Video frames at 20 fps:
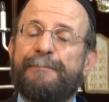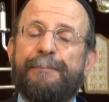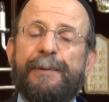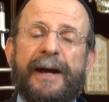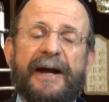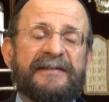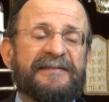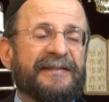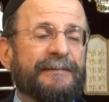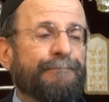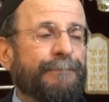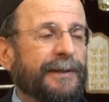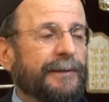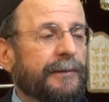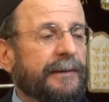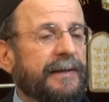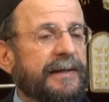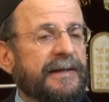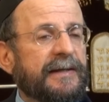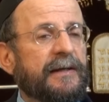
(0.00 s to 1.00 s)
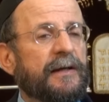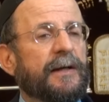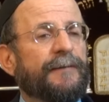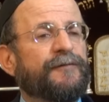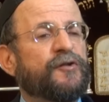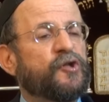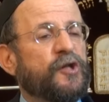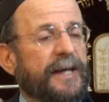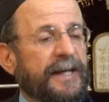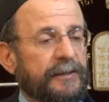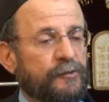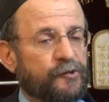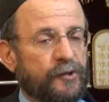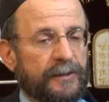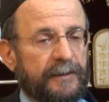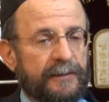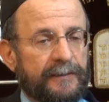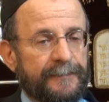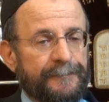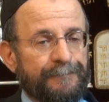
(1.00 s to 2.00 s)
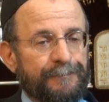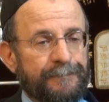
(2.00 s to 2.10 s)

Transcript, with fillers: possibility of changing.